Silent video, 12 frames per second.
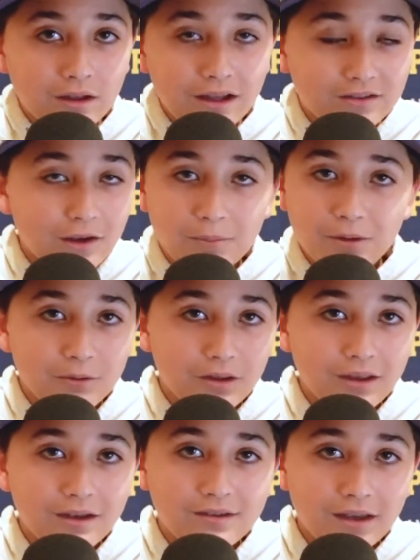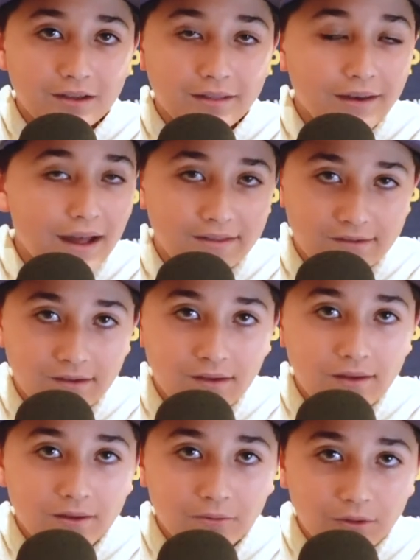It's going to be really exciting. The Nets,
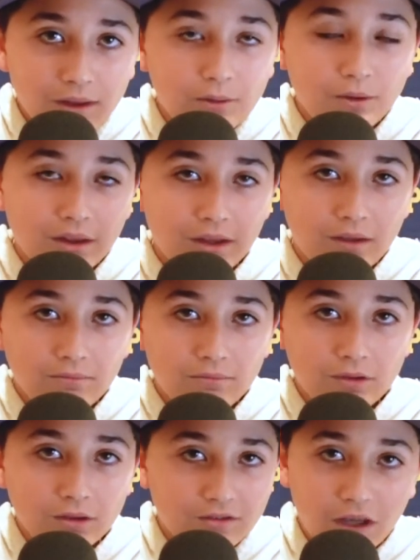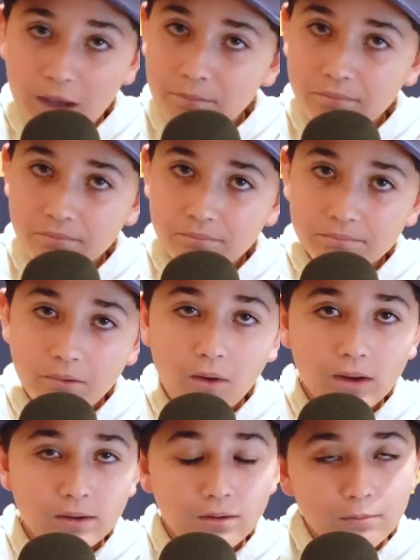really, really good team,
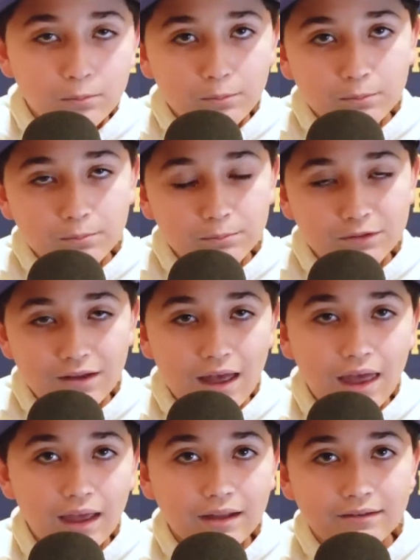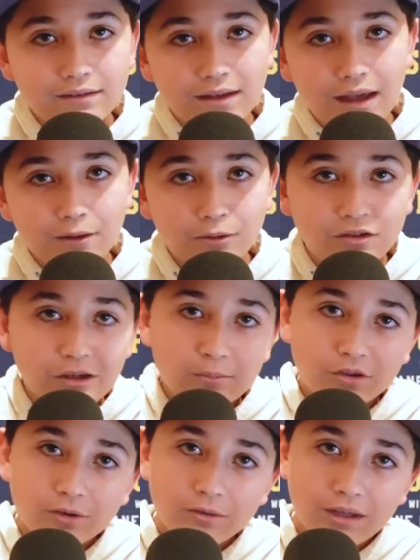but besides Kyrie,
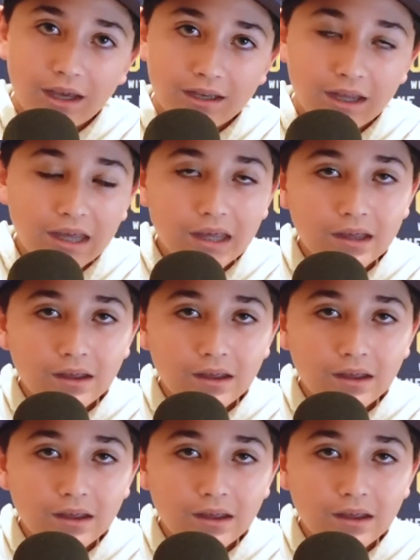James Harden, and KD,